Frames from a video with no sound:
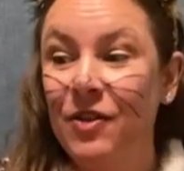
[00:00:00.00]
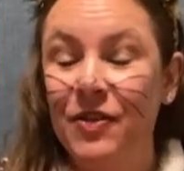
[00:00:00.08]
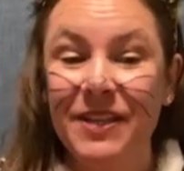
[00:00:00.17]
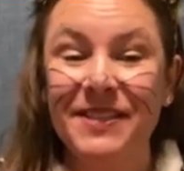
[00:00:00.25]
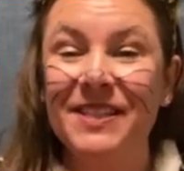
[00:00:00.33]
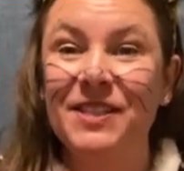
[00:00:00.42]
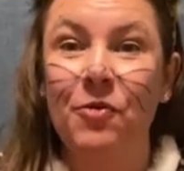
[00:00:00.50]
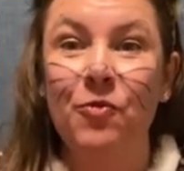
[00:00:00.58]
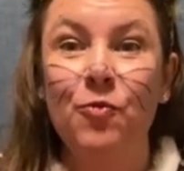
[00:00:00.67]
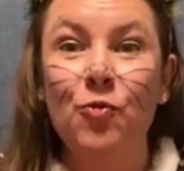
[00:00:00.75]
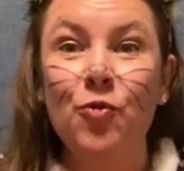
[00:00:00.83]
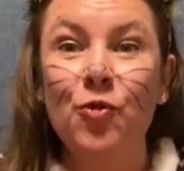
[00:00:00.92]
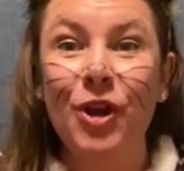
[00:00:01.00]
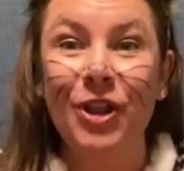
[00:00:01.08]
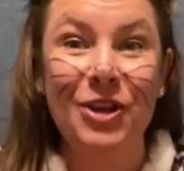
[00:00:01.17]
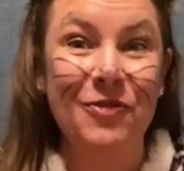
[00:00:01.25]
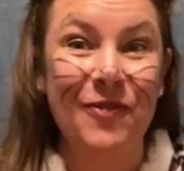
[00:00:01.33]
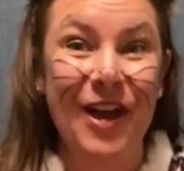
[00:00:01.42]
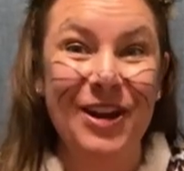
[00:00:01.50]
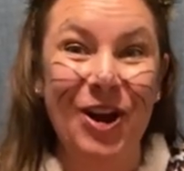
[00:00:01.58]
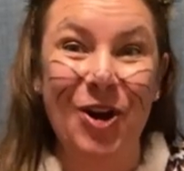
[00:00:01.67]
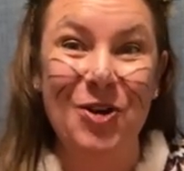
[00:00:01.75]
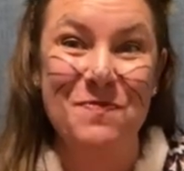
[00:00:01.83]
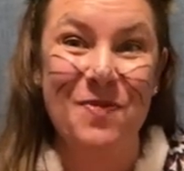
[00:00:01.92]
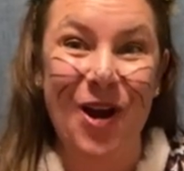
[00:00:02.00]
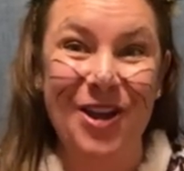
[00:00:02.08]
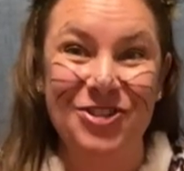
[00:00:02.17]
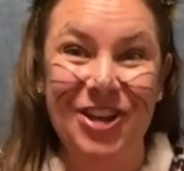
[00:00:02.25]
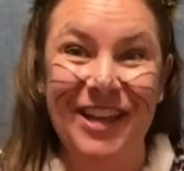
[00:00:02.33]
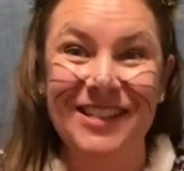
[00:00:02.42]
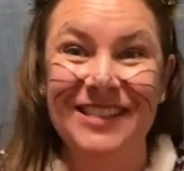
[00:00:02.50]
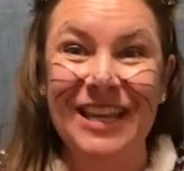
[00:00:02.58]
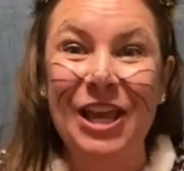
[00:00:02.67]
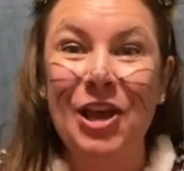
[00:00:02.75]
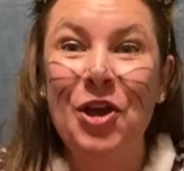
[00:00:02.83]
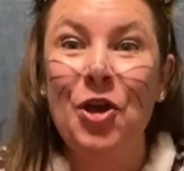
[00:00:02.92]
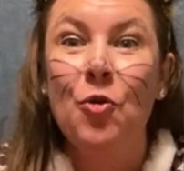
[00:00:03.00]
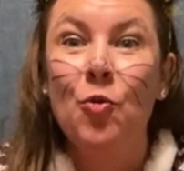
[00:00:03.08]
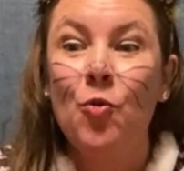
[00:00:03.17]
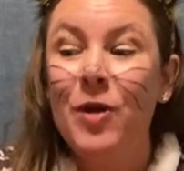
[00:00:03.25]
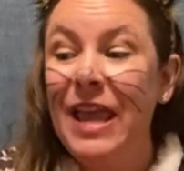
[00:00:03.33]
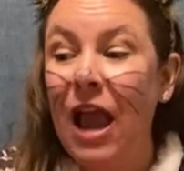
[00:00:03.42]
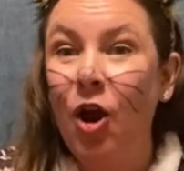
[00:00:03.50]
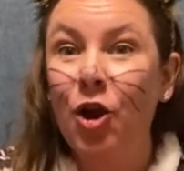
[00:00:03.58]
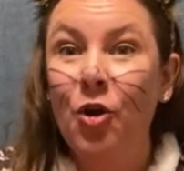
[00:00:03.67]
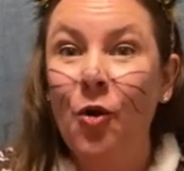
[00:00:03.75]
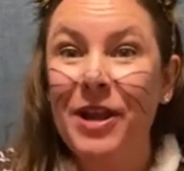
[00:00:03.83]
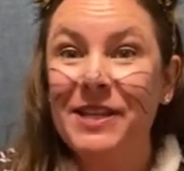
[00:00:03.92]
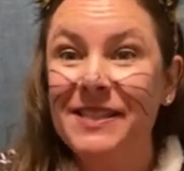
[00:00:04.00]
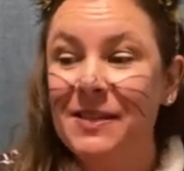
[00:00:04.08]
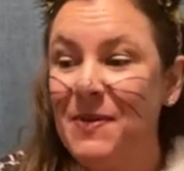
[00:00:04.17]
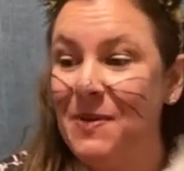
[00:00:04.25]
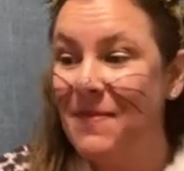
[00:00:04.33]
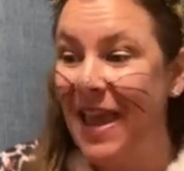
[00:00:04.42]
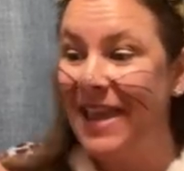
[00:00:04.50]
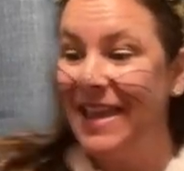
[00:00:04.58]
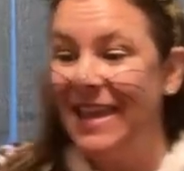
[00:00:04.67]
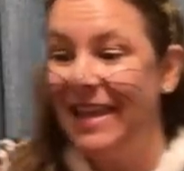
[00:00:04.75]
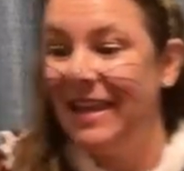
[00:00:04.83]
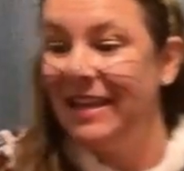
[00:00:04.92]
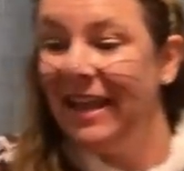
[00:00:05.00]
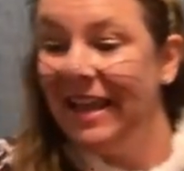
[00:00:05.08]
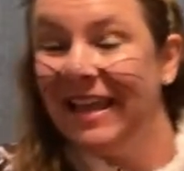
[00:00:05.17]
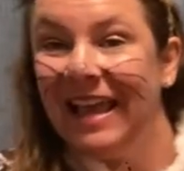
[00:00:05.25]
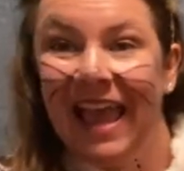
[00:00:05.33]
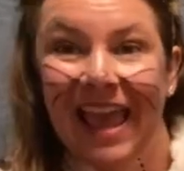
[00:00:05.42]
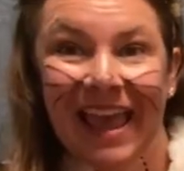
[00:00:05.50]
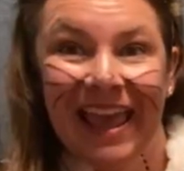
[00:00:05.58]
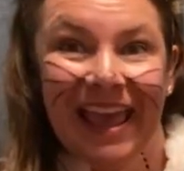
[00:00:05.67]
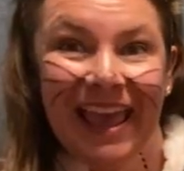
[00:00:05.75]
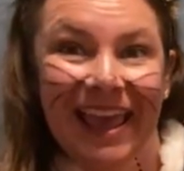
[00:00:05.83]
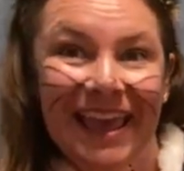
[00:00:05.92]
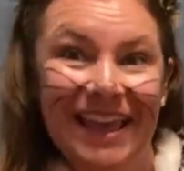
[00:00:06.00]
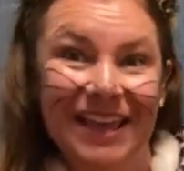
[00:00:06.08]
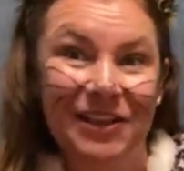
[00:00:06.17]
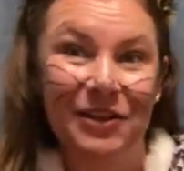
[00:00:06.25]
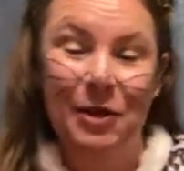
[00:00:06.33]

This is a really fun art project. We are going to be making a